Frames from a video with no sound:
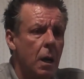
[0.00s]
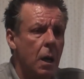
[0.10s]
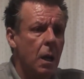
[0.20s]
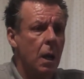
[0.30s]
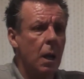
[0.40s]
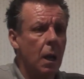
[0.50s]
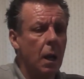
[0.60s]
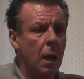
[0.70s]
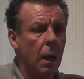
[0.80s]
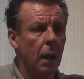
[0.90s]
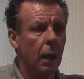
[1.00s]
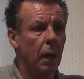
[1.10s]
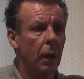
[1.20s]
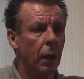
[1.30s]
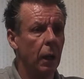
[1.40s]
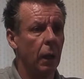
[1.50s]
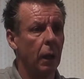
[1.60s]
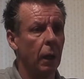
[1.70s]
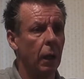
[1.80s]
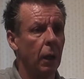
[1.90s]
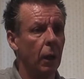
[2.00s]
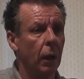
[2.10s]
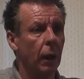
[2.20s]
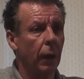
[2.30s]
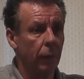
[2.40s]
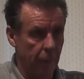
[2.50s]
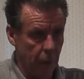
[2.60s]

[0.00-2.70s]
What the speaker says: what looks like a ship that bolt that you're putting on the outside.